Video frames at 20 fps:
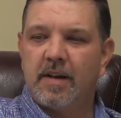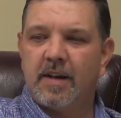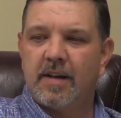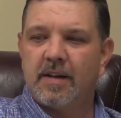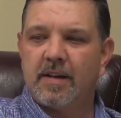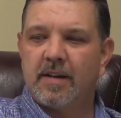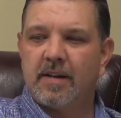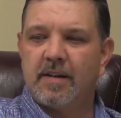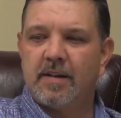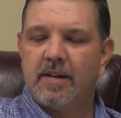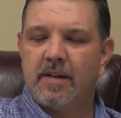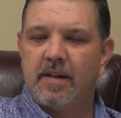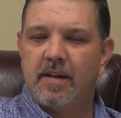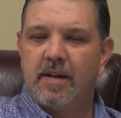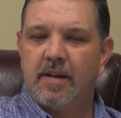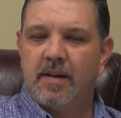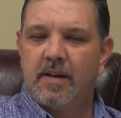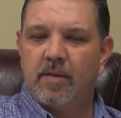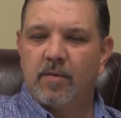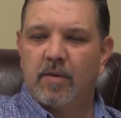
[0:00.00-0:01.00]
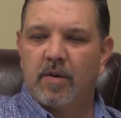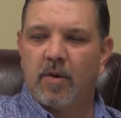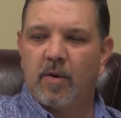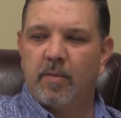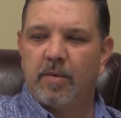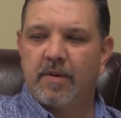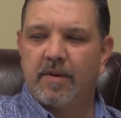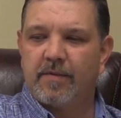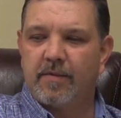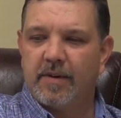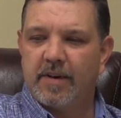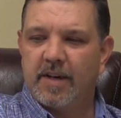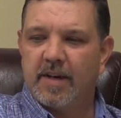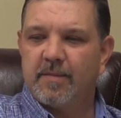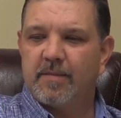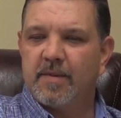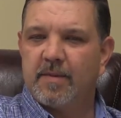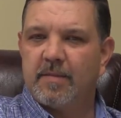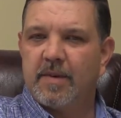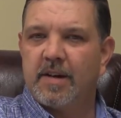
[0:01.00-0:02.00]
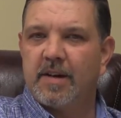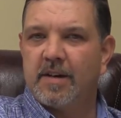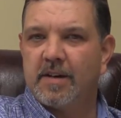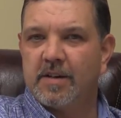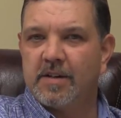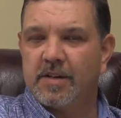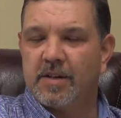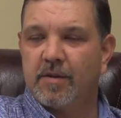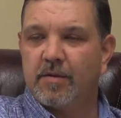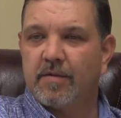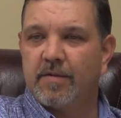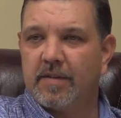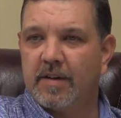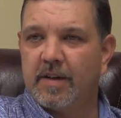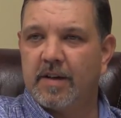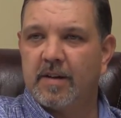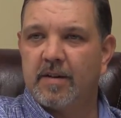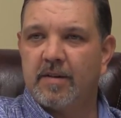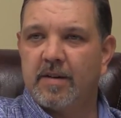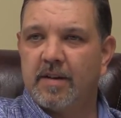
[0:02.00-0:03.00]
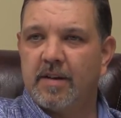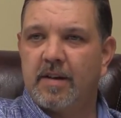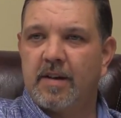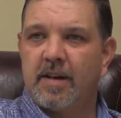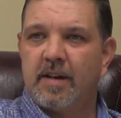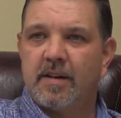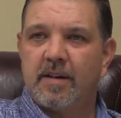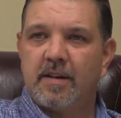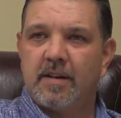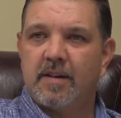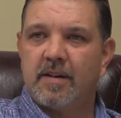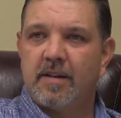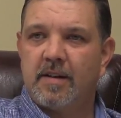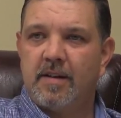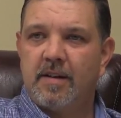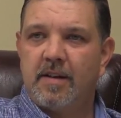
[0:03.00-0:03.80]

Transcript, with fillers: And uh, we're hoping to free up some money in the general fund and uh,